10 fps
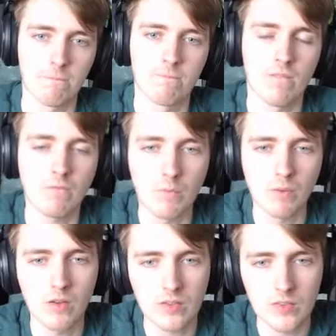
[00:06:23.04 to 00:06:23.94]
If he
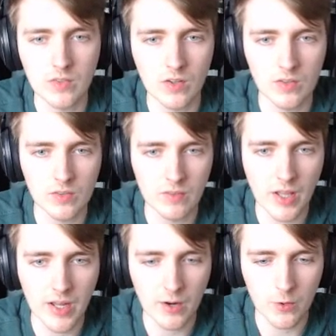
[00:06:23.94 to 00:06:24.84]
blocks, he's got a Divine
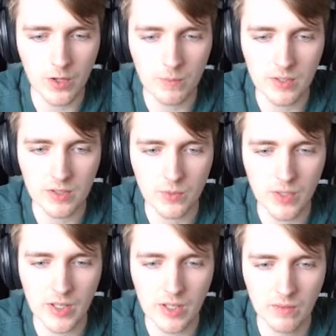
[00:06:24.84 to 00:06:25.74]
Arrow coming his way.